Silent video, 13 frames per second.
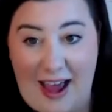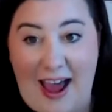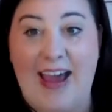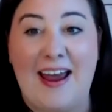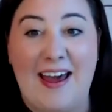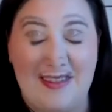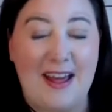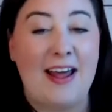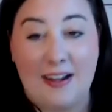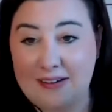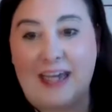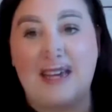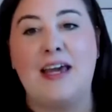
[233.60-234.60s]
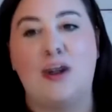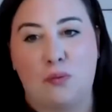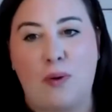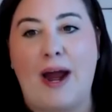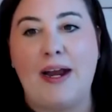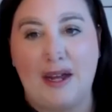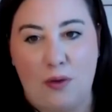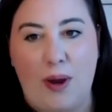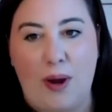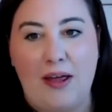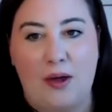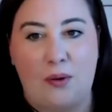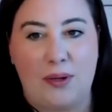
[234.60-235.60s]
and, and, like in a writing
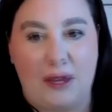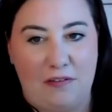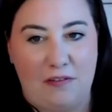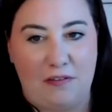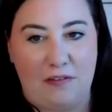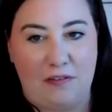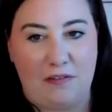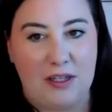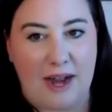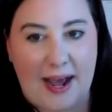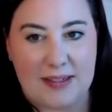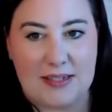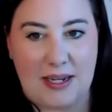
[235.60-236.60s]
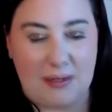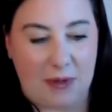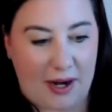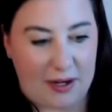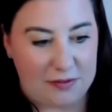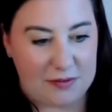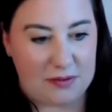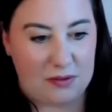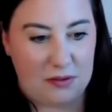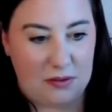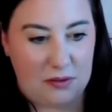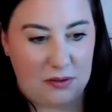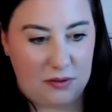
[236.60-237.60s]
way though like it feel it has the same kind of
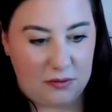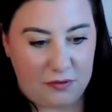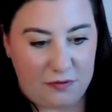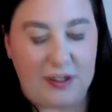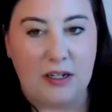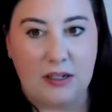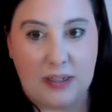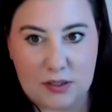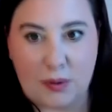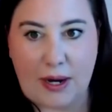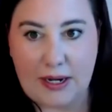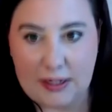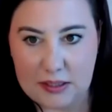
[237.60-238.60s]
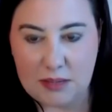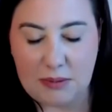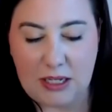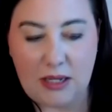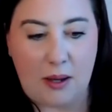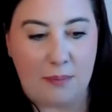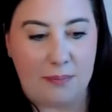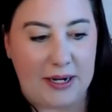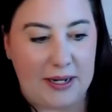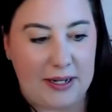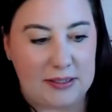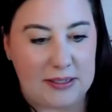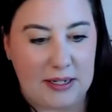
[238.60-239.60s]
feel as writing to me
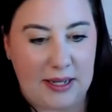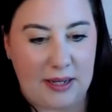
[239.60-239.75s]
but it yep.